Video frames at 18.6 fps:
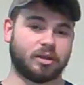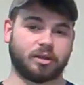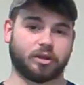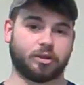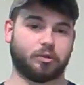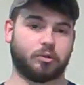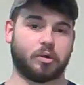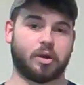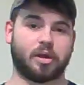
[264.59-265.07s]

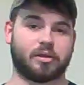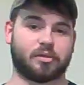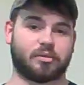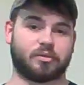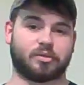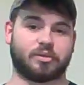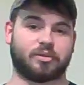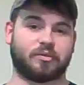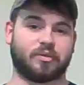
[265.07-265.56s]
you want
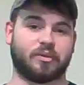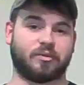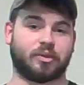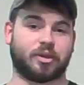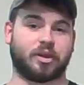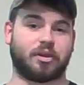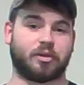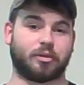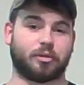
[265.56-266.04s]
your
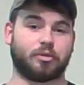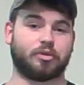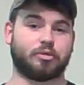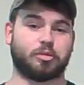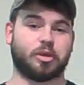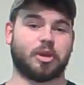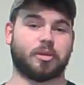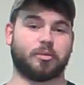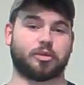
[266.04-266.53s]
significant other to
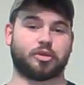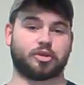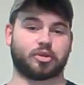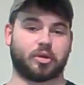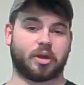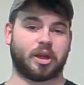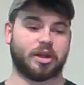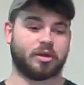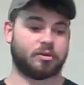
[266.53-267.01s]
be able to
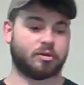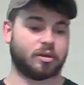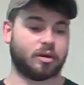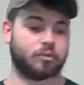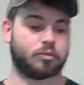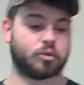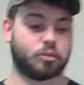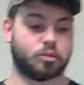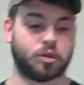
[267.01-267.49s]
train
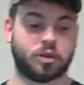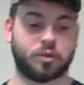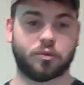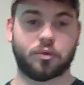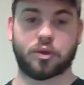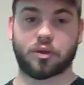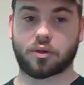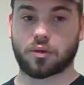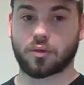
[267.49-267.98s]
comfortably
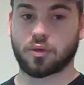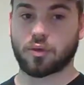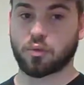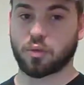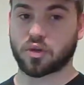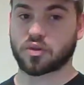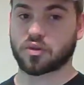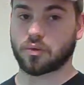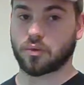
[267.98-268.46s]
with the
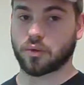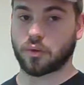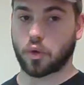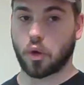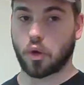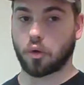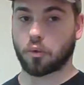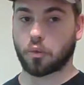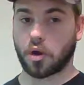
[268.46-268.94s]
pistol at
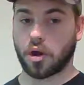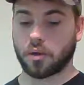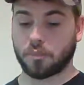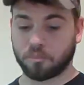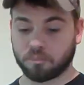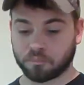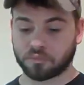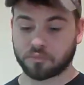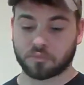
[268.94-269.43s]
home, right?
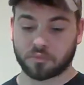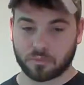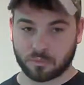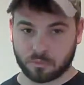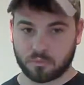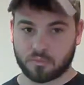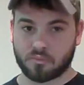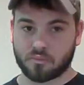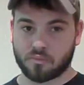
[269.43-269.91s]

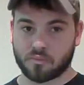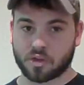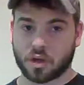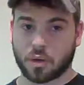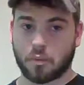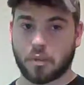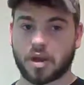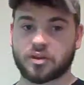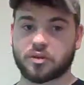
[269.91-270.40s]

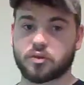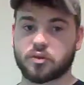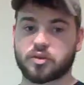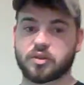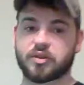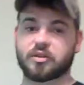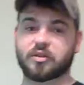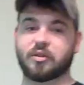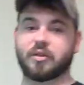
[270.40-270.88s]
My 2
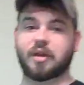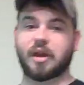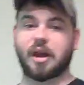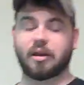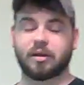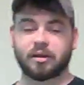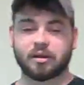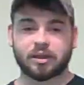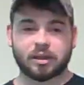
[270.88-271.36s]
cents on
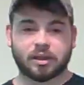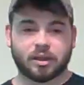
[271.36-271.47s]
that.